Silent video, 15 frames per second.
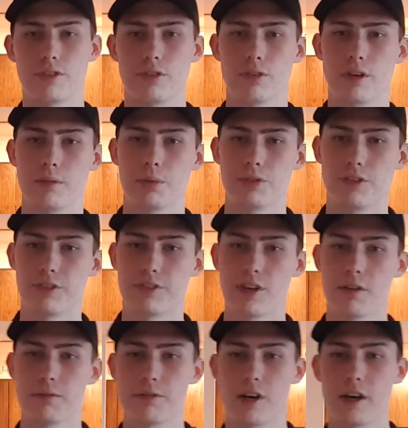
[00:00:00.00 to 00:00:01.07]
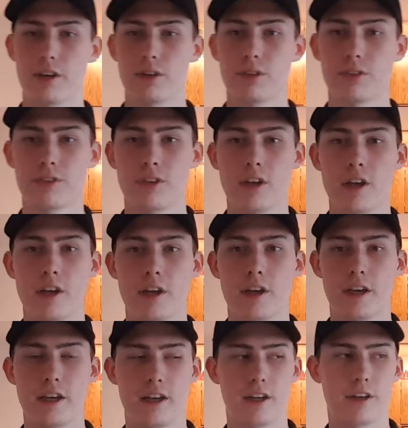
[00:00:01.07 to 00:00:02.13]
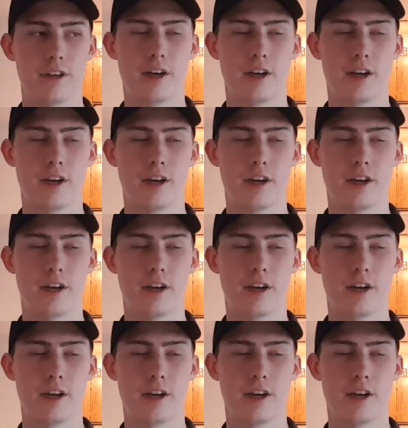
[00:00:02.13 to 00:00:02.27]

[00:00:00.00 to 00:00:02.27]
You're able to send files and